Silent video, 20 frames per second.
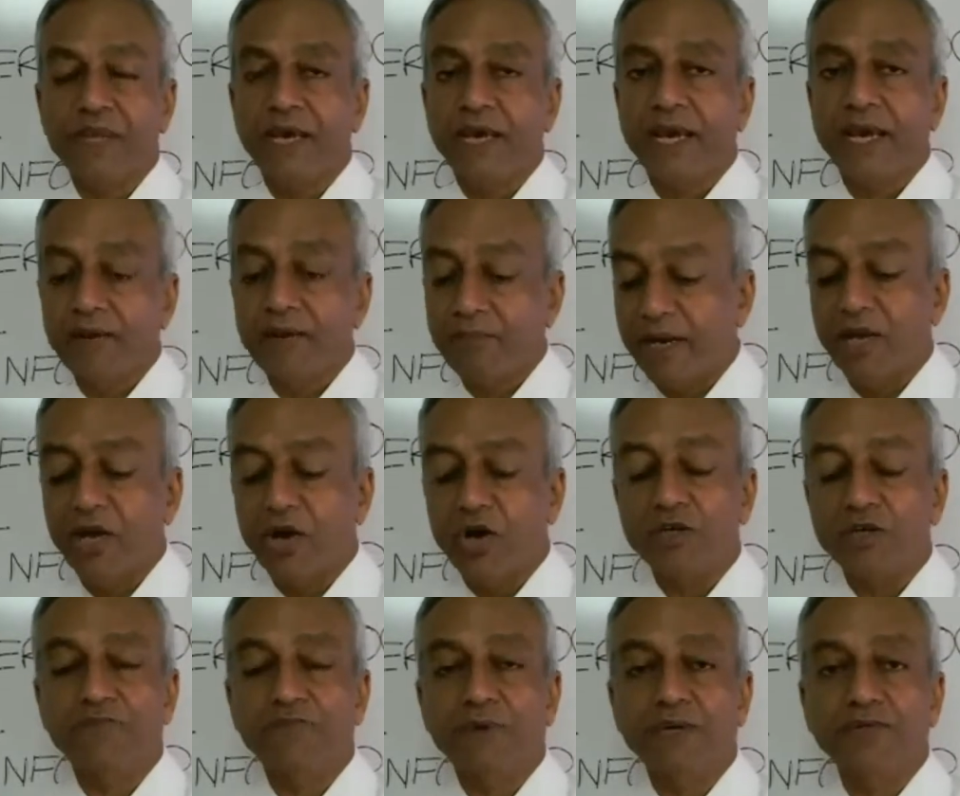In many
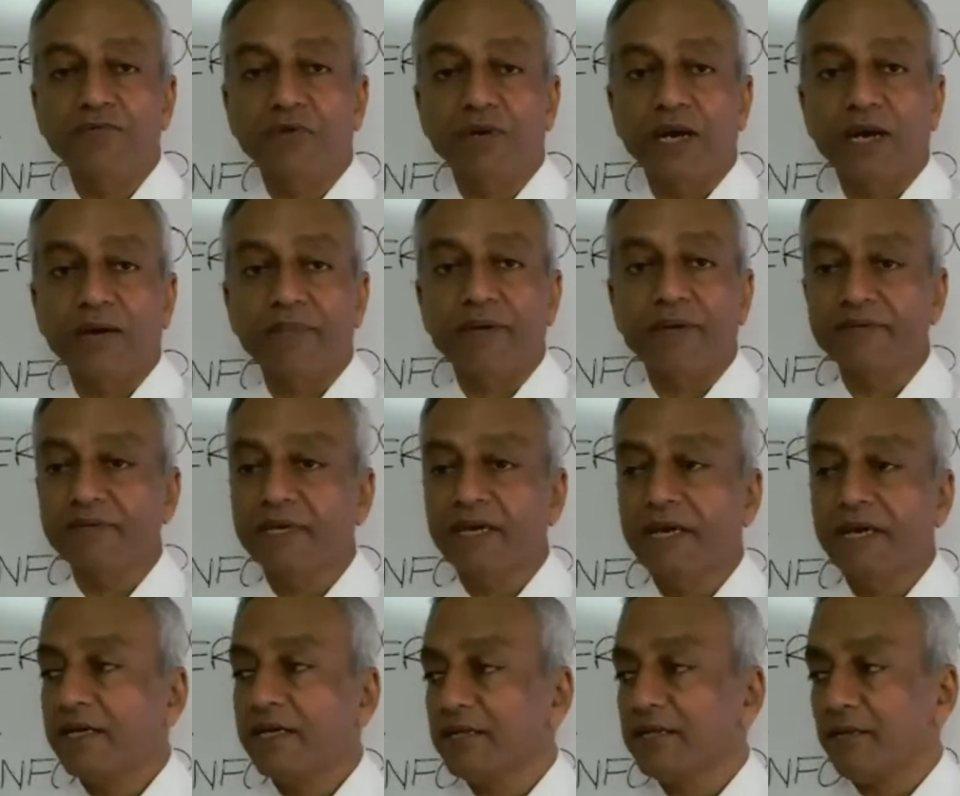hospitals, what happens,
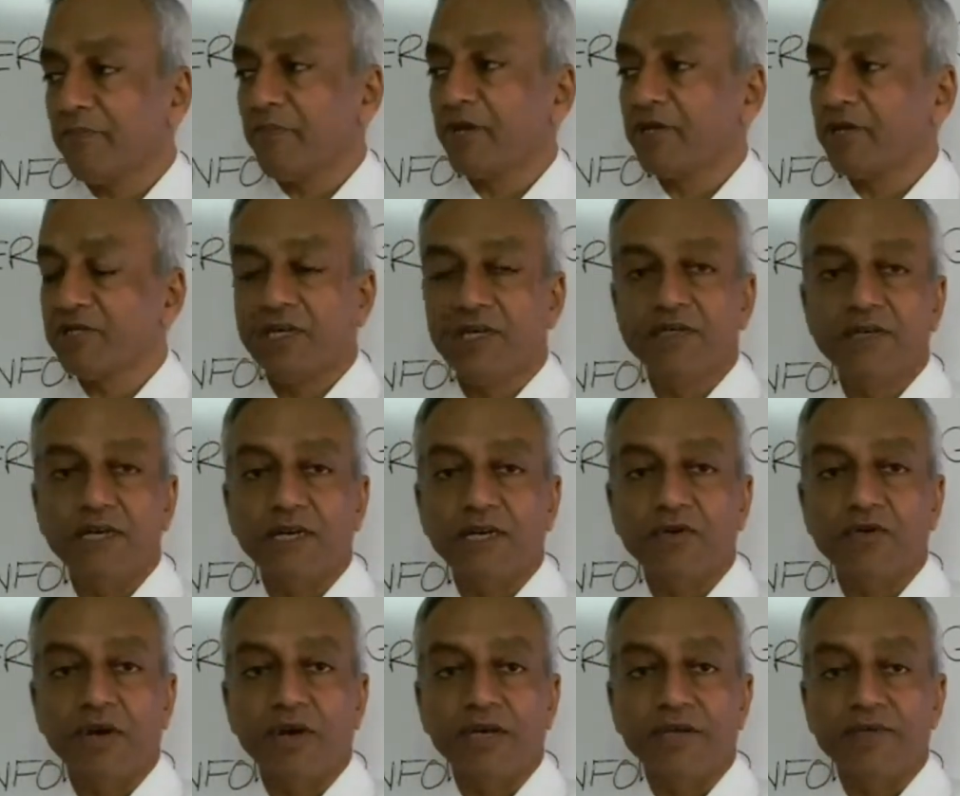the patient is
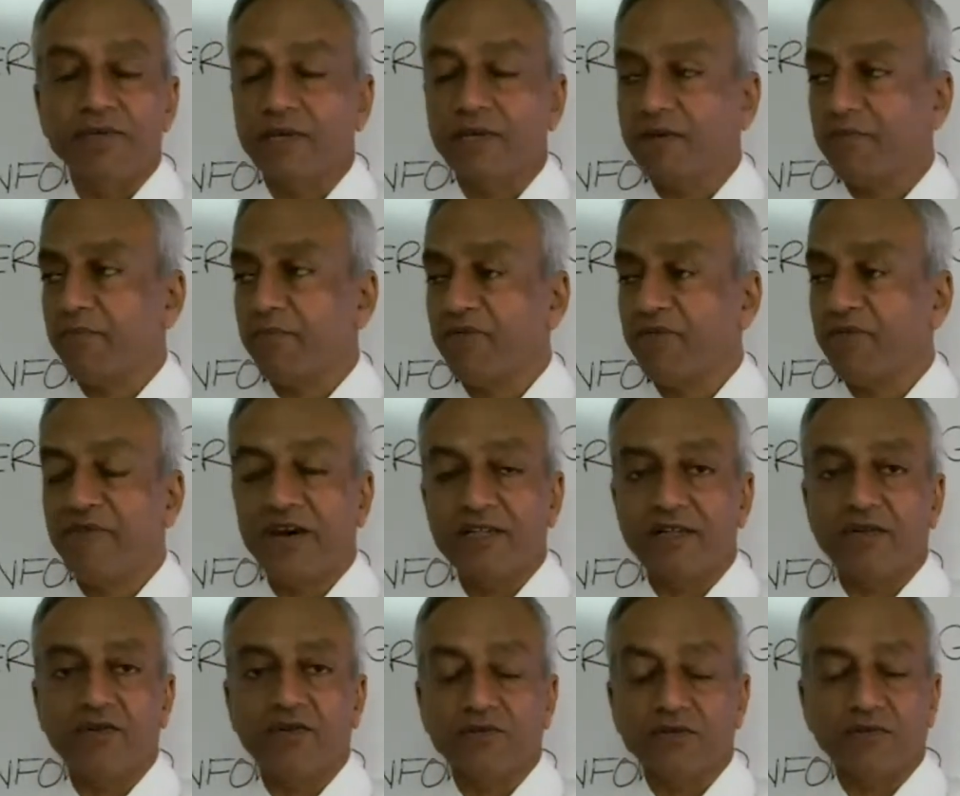undergoing, say my
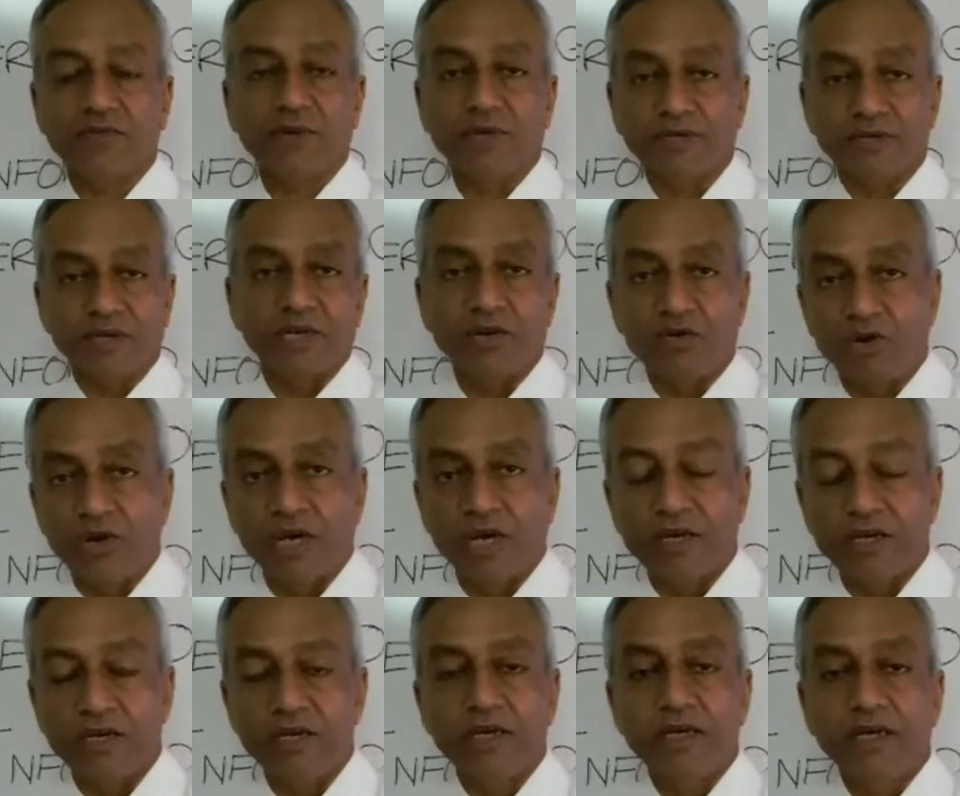father or somebody is undergoing
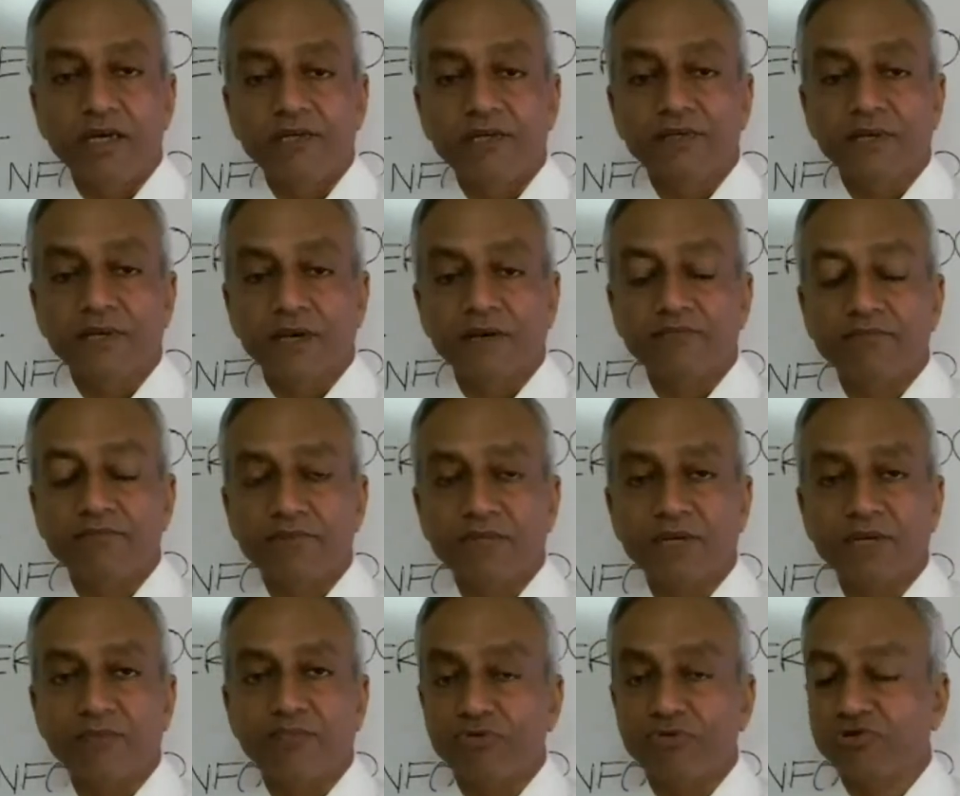some
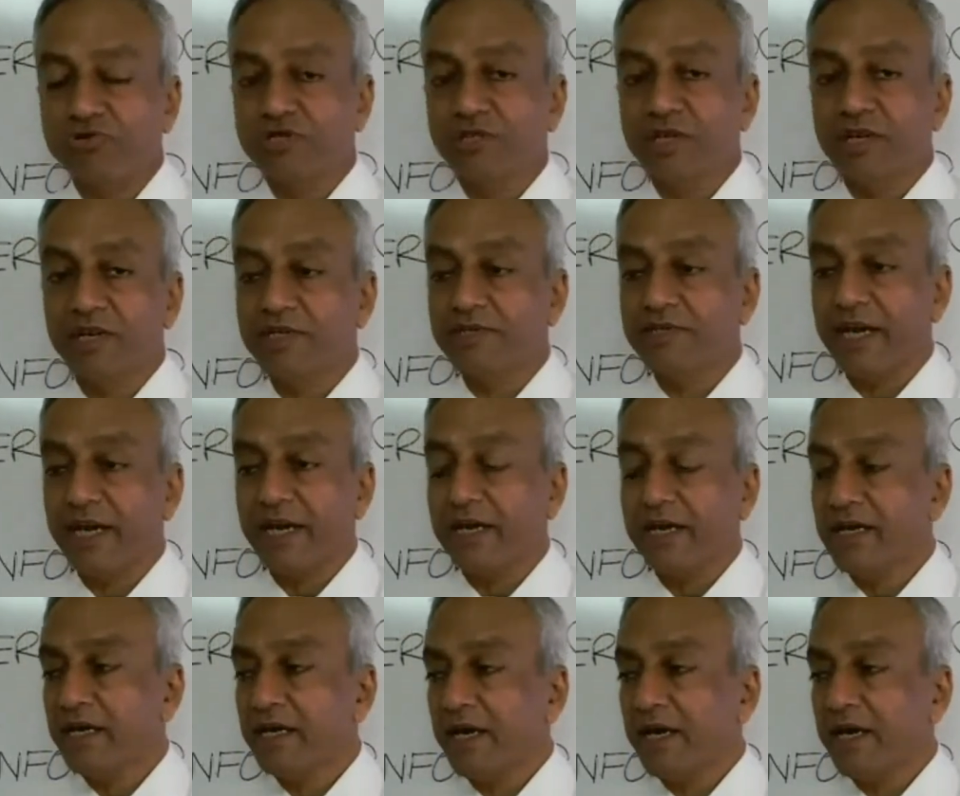procedure inside,